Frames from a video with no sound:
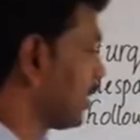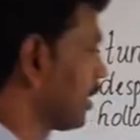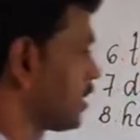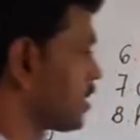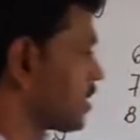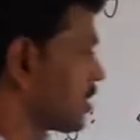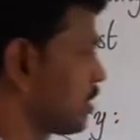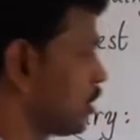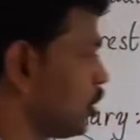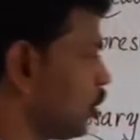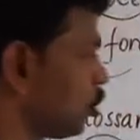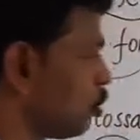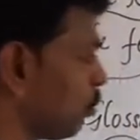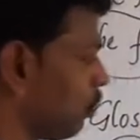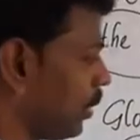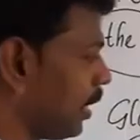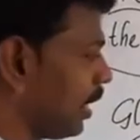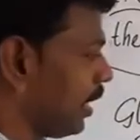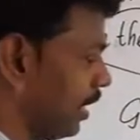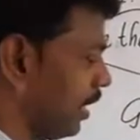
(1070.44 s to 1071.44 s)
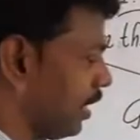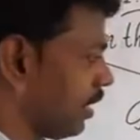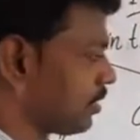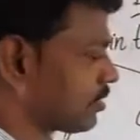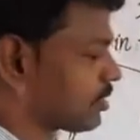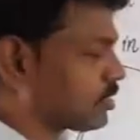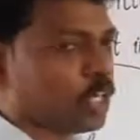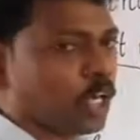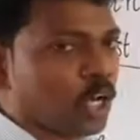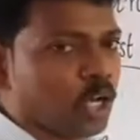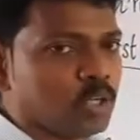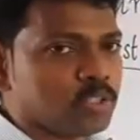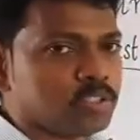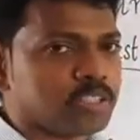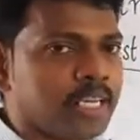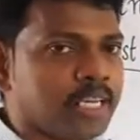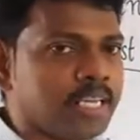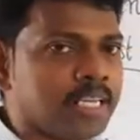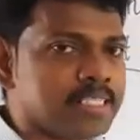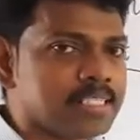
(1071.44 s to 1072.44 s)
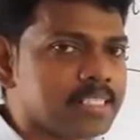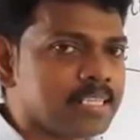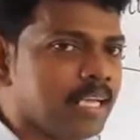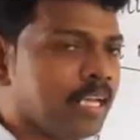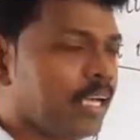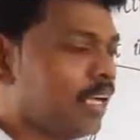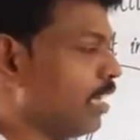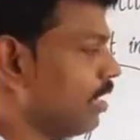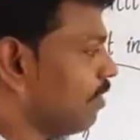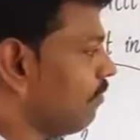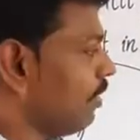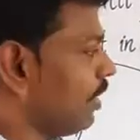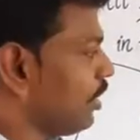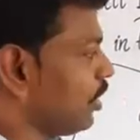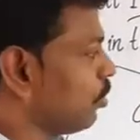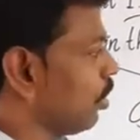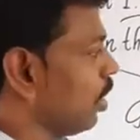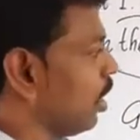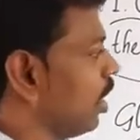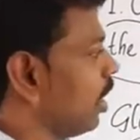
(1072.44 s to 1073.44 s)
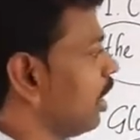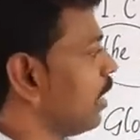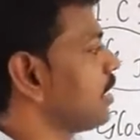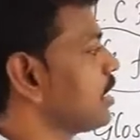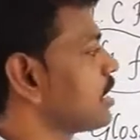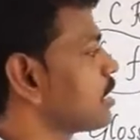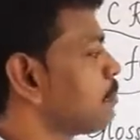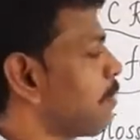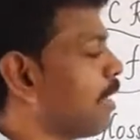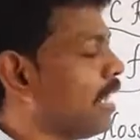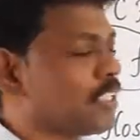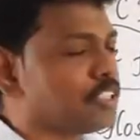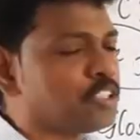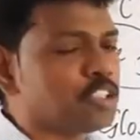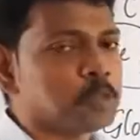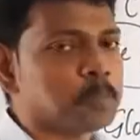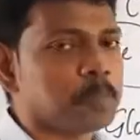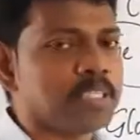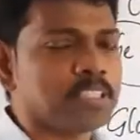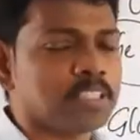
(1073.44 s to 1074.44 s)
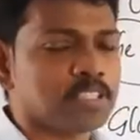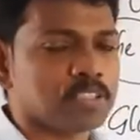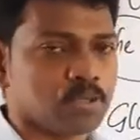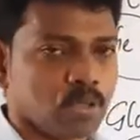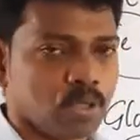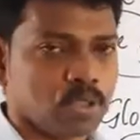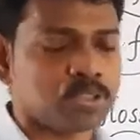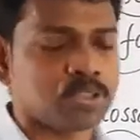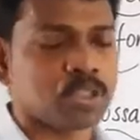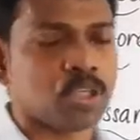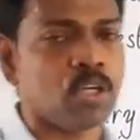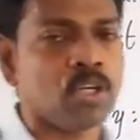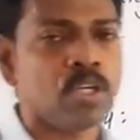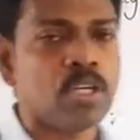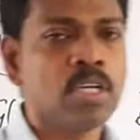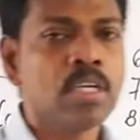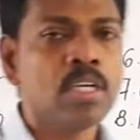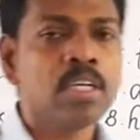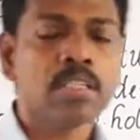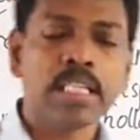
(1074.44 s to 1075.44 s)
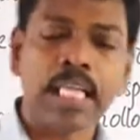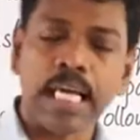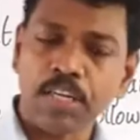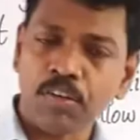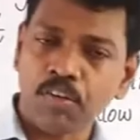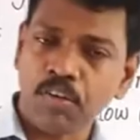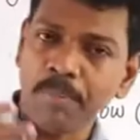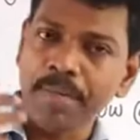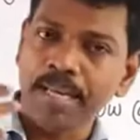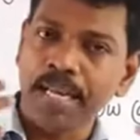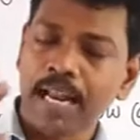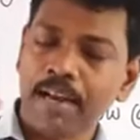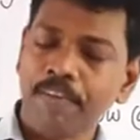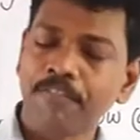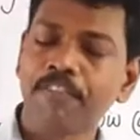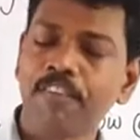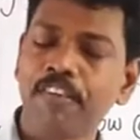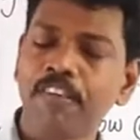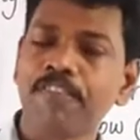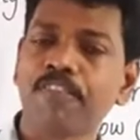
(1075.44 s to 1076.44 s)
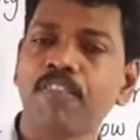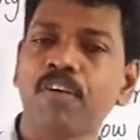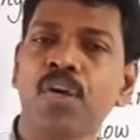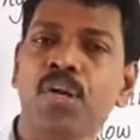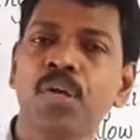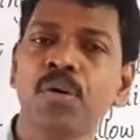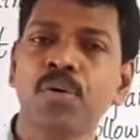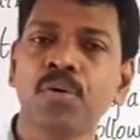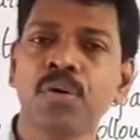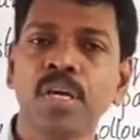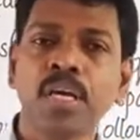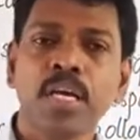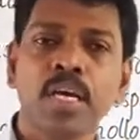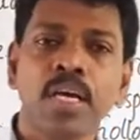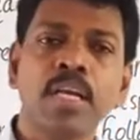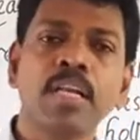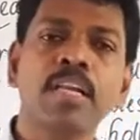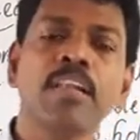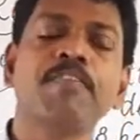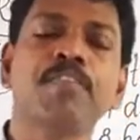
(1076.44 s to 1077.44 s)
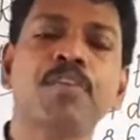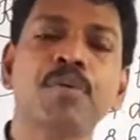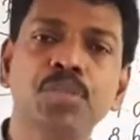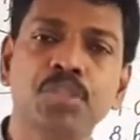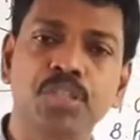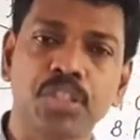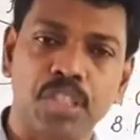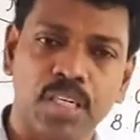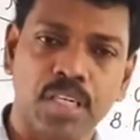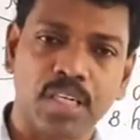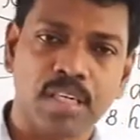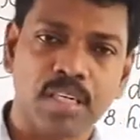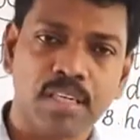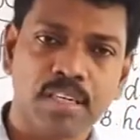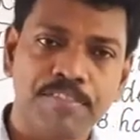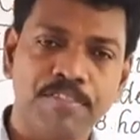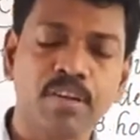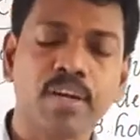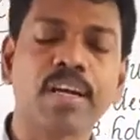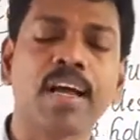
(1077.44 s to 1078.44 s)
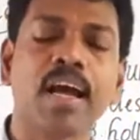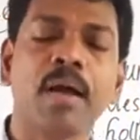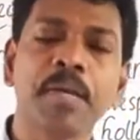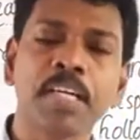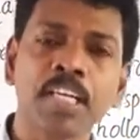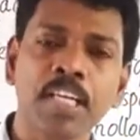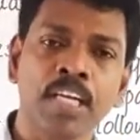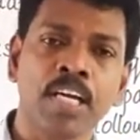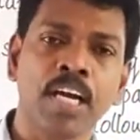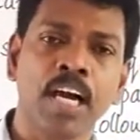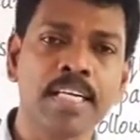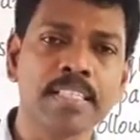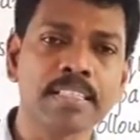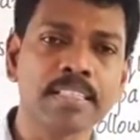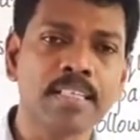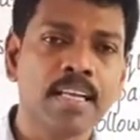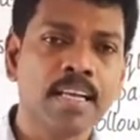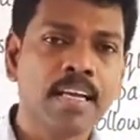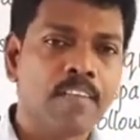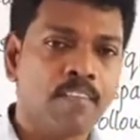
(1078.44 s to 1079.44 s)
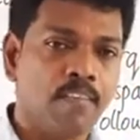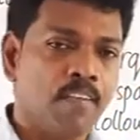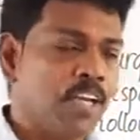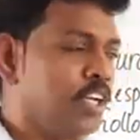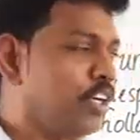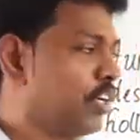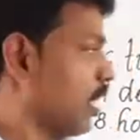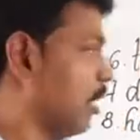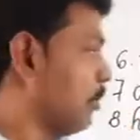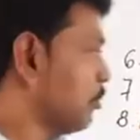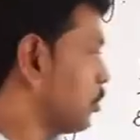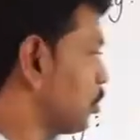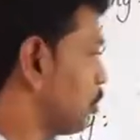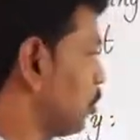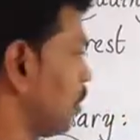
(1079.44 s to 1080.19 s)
these new meanings, the glossaries, when you learn these parts of speeches also, that will be helpful for you in the future. For coming years, when you come to know